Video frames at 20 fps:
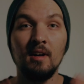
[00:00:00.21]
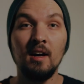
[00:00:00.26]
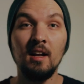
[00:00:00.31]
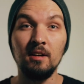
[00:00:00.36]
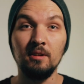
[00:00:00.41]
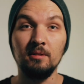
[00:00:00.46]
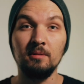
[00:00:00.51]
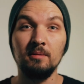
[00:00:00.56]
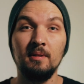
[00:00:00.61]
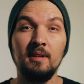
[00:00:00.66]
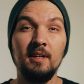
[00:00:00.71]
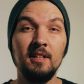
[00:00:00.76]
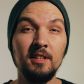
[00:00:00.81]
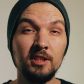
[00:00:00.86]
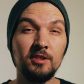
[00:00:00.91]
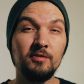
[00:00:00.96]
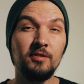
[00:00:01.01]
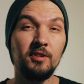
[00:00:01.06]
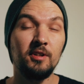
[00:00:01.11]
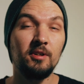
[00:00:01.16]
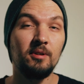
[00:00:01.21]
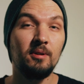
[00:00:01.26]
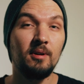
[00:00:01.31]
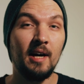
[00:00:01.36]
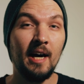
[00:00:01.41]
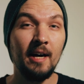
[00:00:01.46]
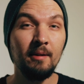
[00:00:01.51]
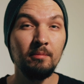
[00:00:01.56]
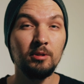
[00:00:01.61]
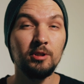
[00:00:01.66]
Hello, in this video
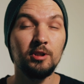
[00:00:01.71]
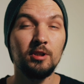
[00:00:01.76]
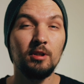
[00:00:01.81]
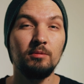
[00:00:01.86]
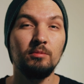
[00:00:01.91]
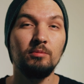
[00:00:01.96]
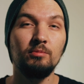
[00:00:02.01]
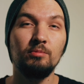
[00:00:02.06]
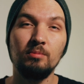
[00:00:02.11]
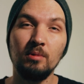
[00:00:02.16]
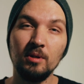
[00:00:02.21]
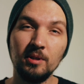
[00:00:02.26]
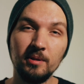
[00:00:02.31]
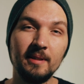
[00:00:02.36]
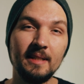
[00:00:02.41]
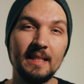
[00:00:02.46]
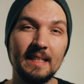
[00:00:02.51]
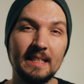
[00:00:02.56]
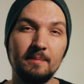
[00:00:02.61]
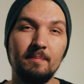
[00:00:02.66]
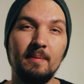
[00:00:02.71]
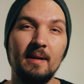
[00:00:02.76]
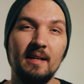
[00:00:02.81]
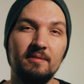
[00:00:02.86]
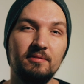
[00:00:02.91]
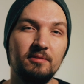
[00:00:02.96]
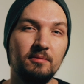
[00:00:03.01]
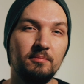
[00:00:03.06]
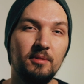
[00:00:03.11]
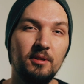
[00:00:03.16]
I will show you what you can
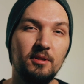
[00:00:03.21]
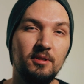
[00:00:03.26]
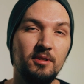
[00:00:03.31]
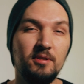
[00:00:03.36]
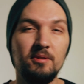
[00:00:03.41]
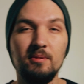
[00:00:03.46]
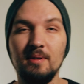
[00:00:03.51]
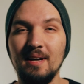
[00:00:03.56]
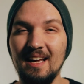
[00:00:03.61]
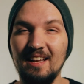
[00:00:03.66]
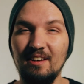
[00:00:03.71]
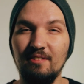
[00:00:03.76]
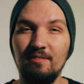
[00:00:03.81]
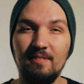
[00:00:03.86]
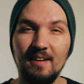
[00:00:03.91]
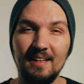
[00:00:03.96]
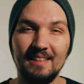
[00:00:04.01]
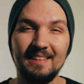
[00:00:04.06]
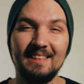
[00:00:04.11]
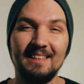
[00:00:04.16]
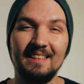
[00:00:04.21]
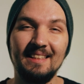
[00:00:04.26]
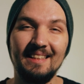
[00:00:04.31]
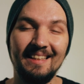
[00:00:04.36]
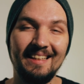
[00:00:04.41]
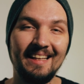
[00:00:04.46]
expect from the new and fancy